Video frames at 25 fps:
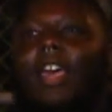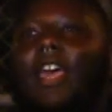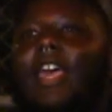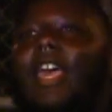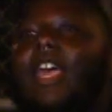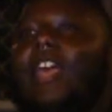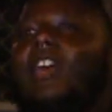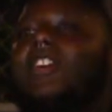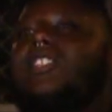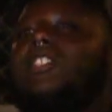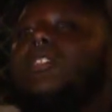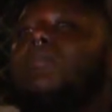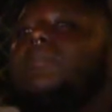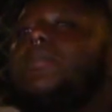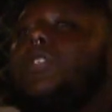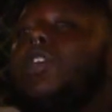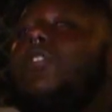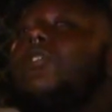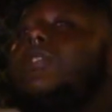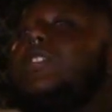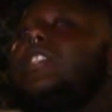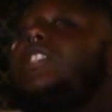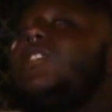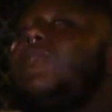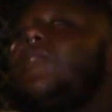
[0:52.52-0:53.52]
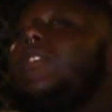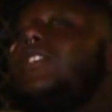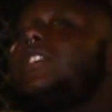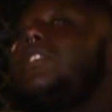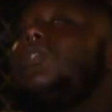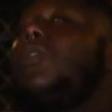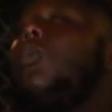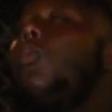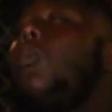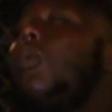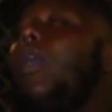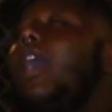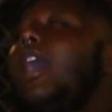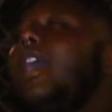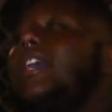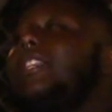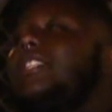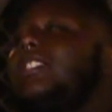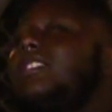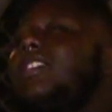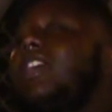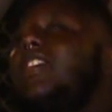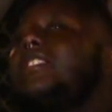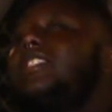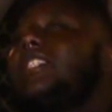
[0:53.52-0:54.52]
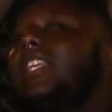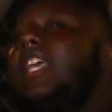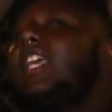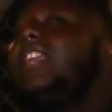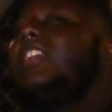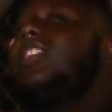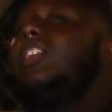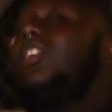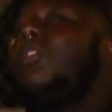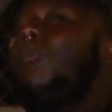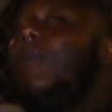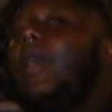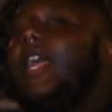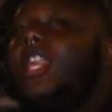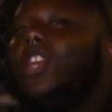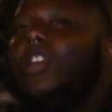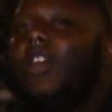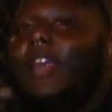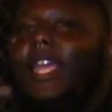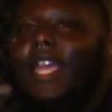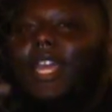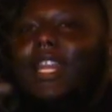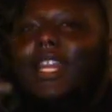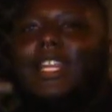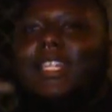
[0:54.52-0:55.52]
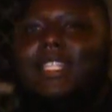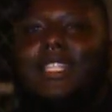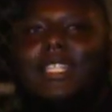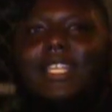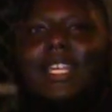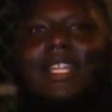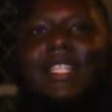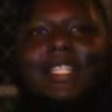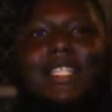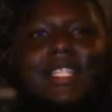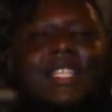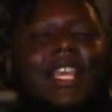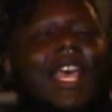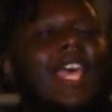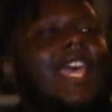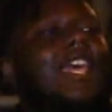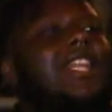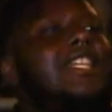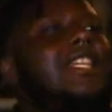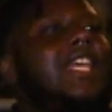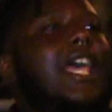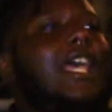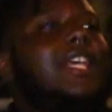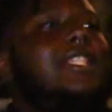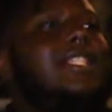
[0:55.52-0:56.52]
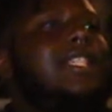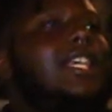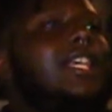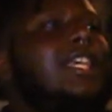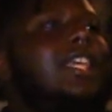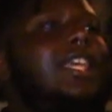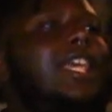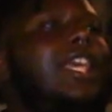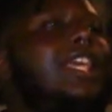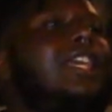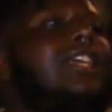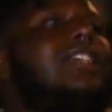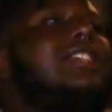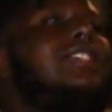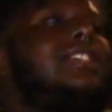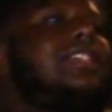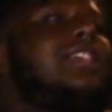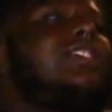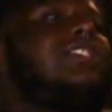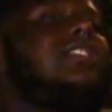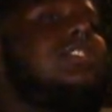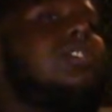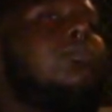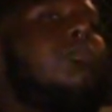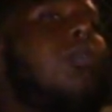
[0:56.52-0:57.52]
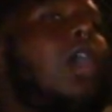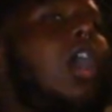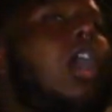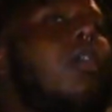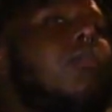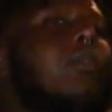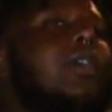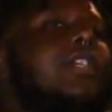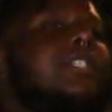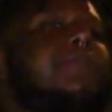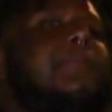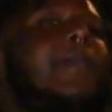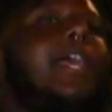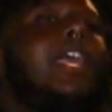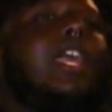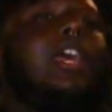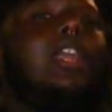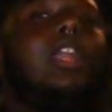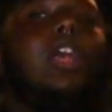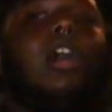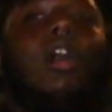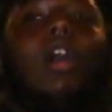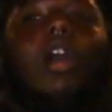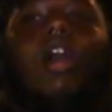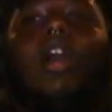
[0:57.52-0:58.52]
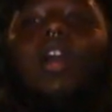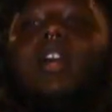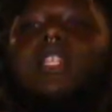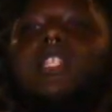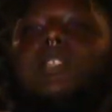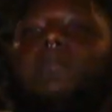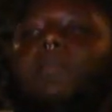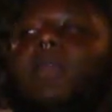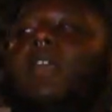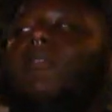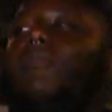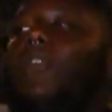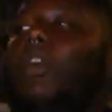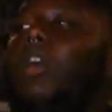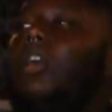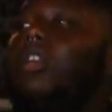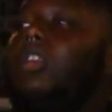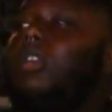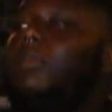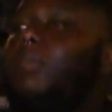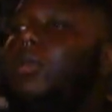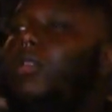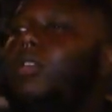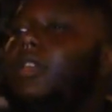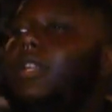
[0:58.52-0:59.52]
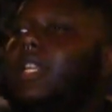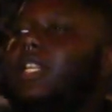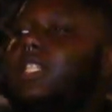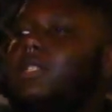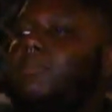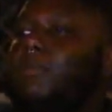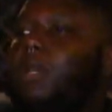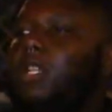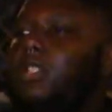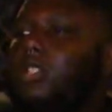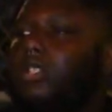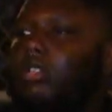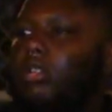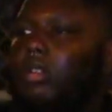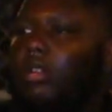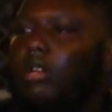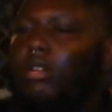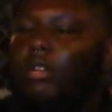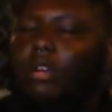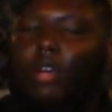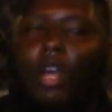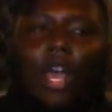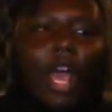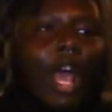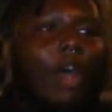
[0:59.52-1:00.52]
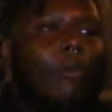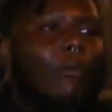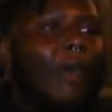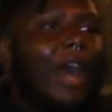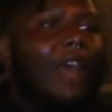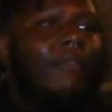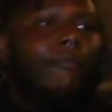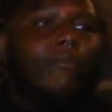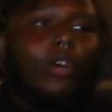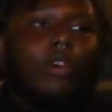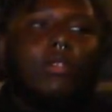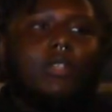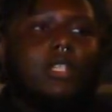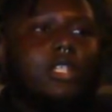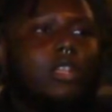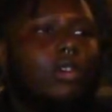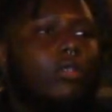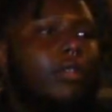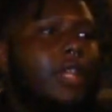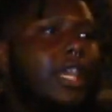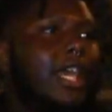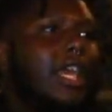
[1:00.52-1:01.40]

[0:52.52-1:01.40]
Here's some tokens for some wise thoughts, eating away your innocence. Dancing kings sing some horrors, making it hard to be vulnerable in this minstrel. White folks don't